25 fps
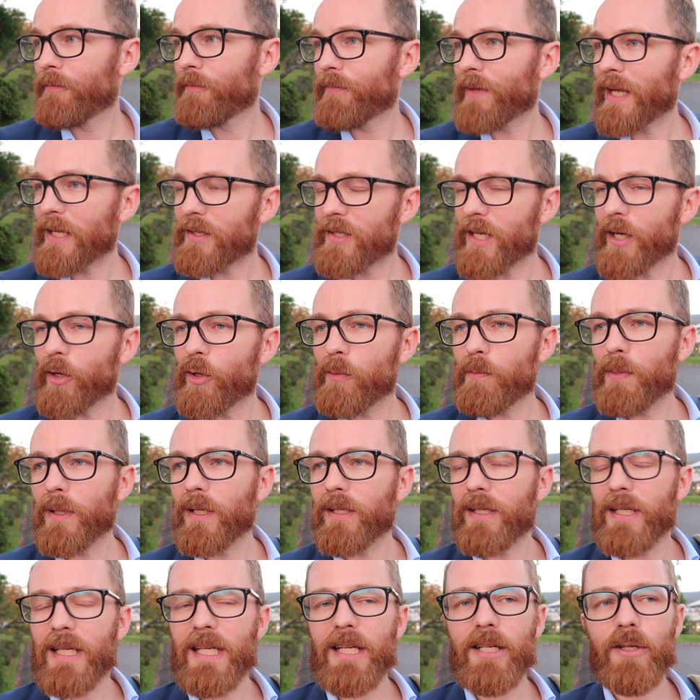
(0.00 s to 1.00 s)
That's how you build
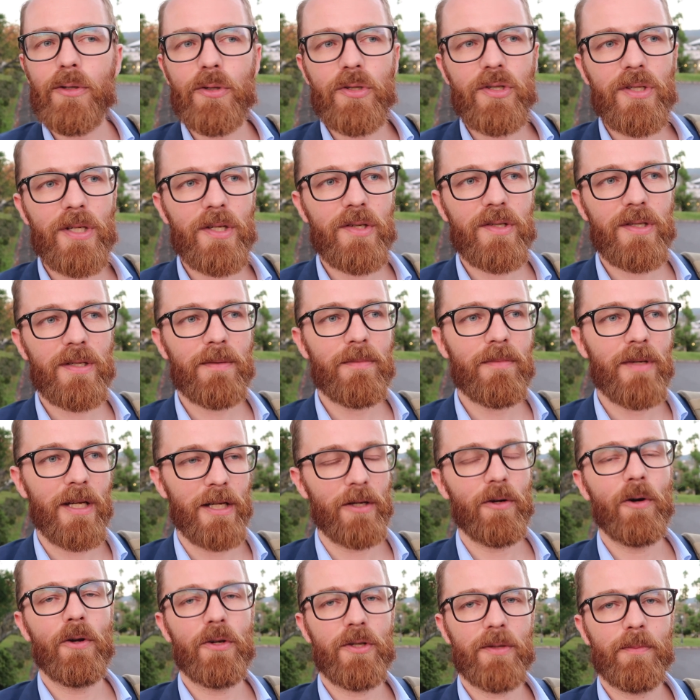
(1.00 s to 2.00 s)
an ecosystem, an
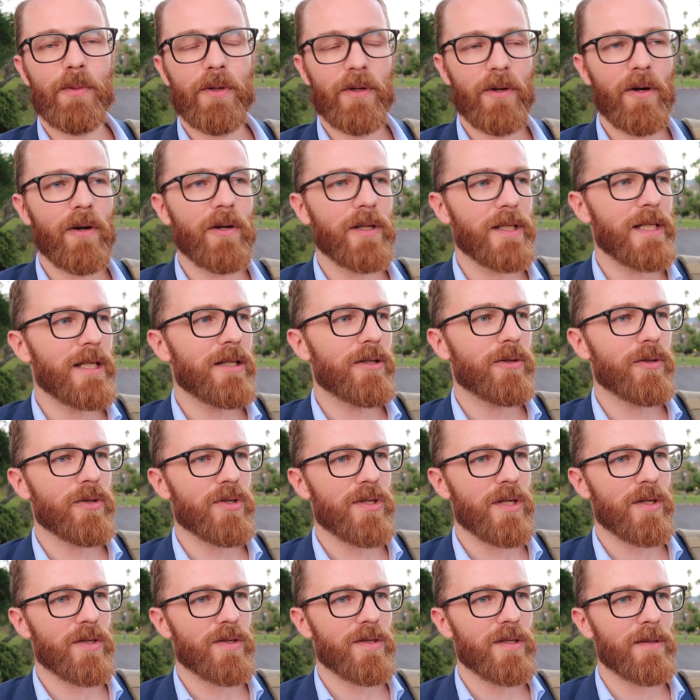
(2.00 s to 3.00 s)
entrepreneurial
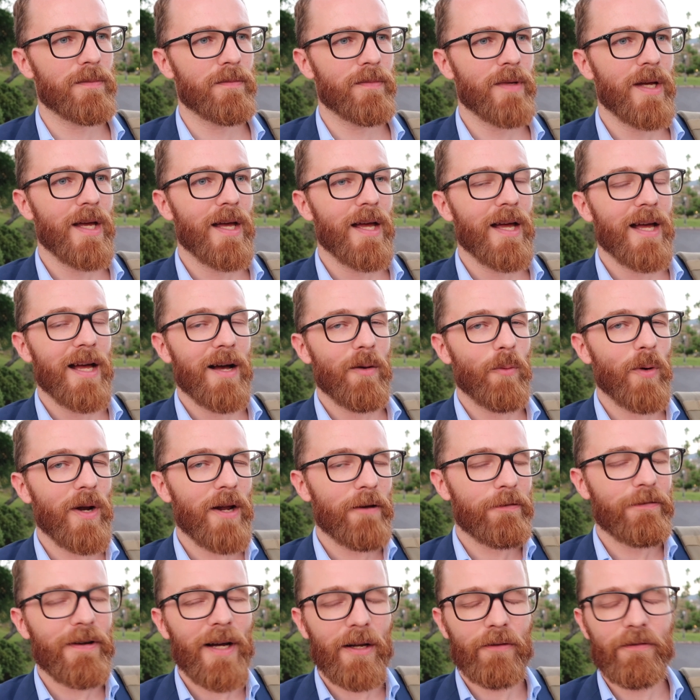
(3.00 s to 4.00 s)
ecosystem what I
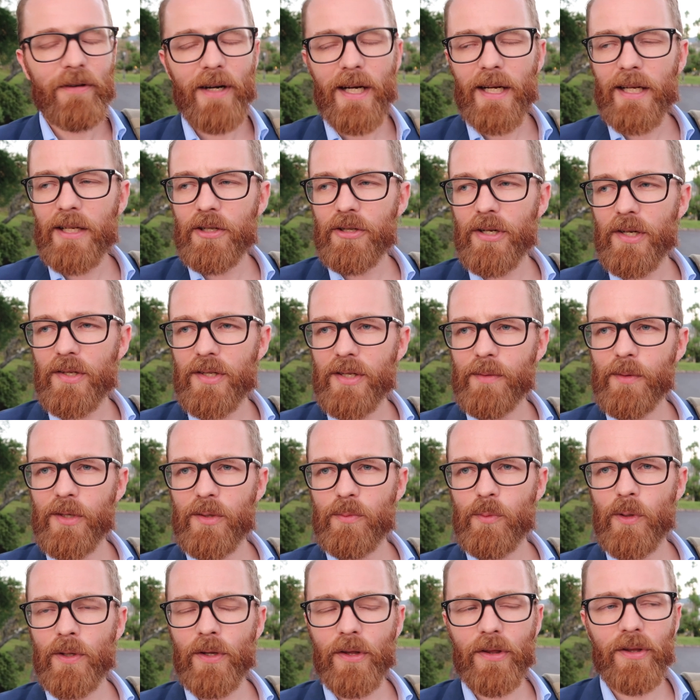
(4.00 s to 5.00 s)
found very interesting was
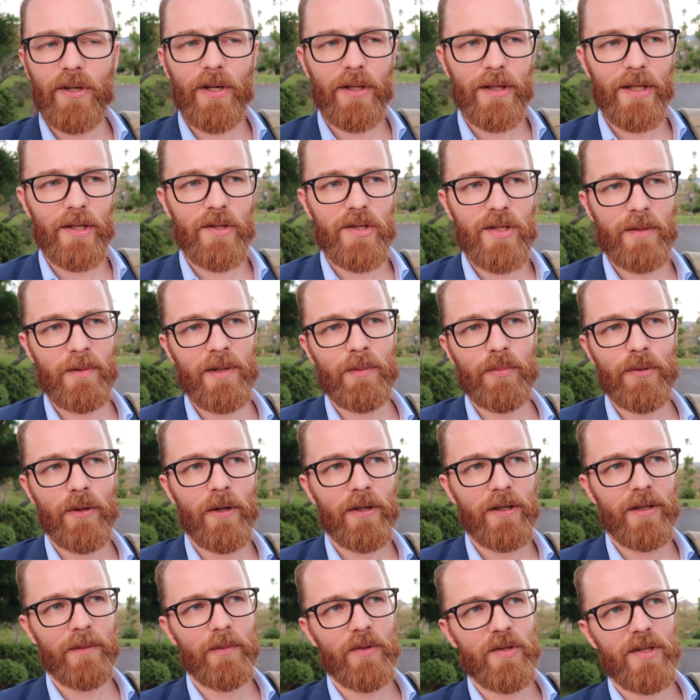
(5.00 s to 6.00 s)
one thought that someone
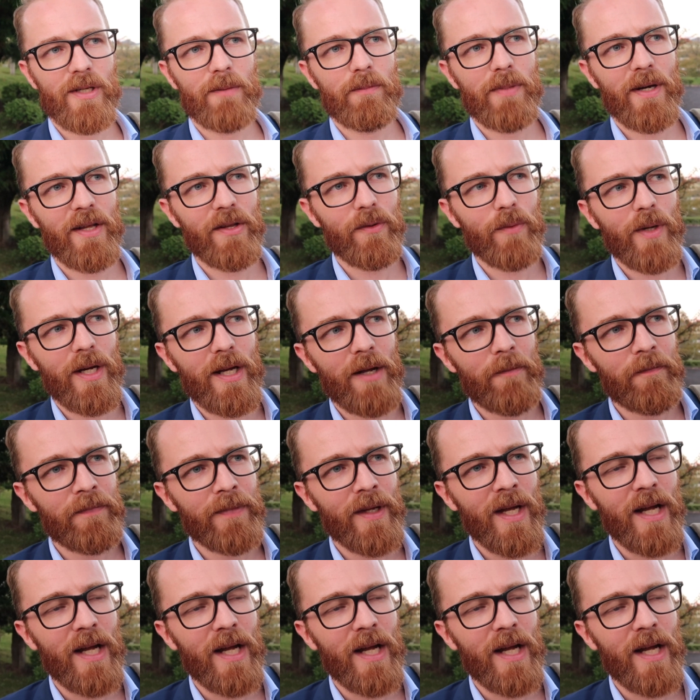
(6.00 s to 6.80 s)
brought up and said, by the way,